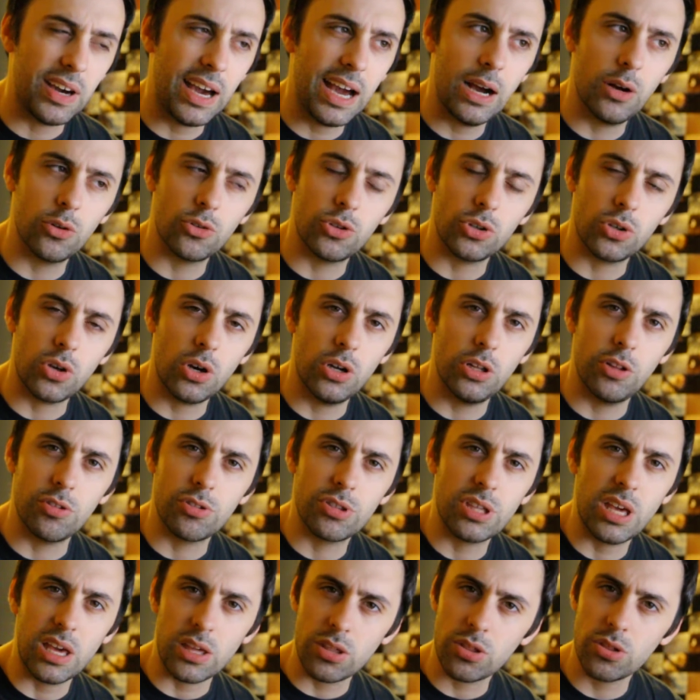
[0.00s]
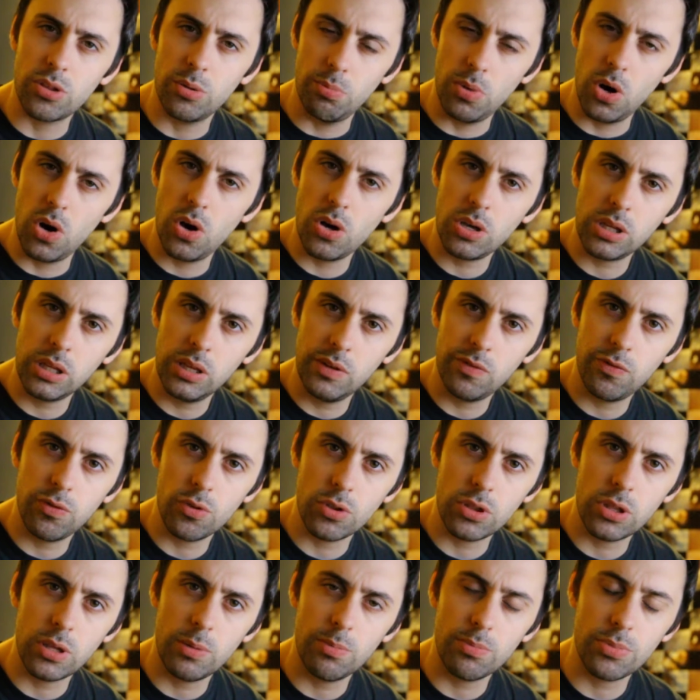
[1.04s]
how to kind of test the market for
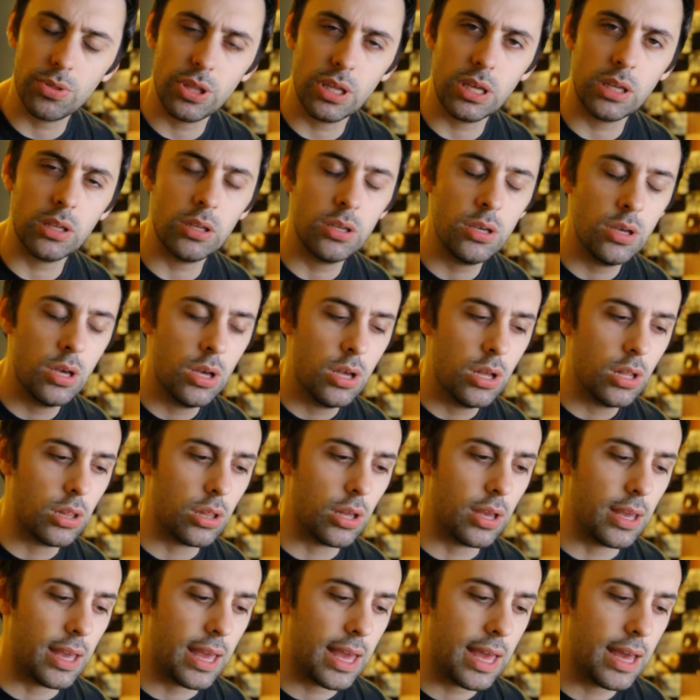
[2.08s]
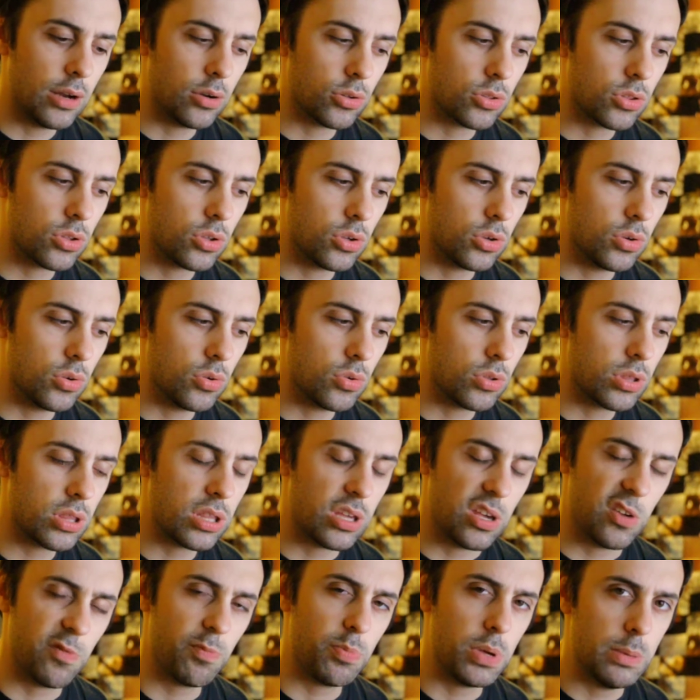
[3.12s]
something, like how to
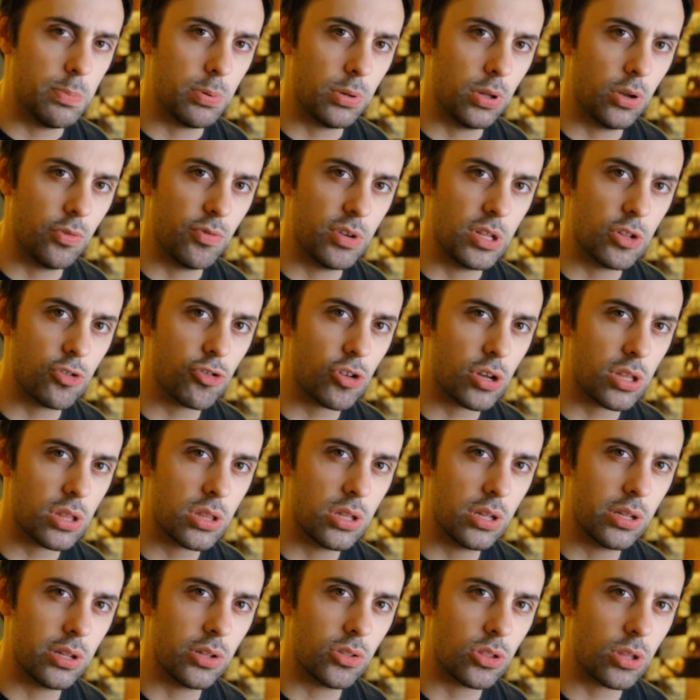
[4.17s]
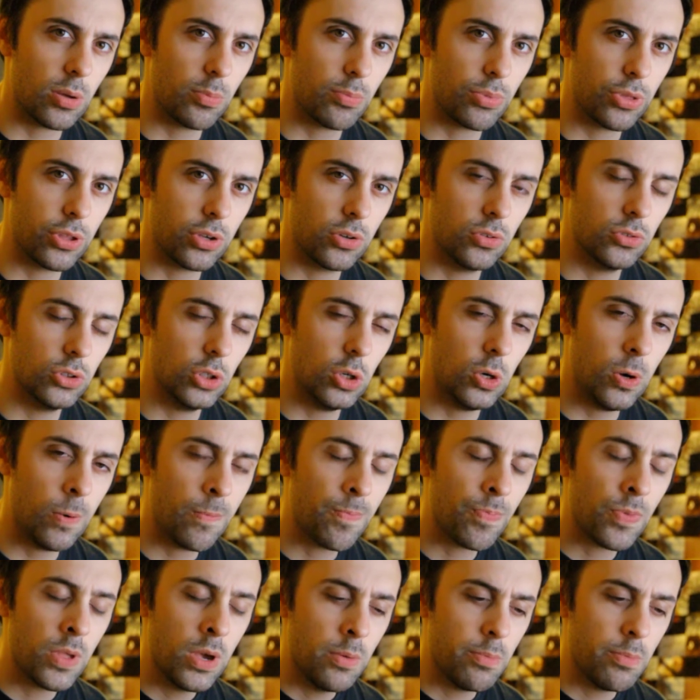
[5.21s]
see if people are interested in something or not.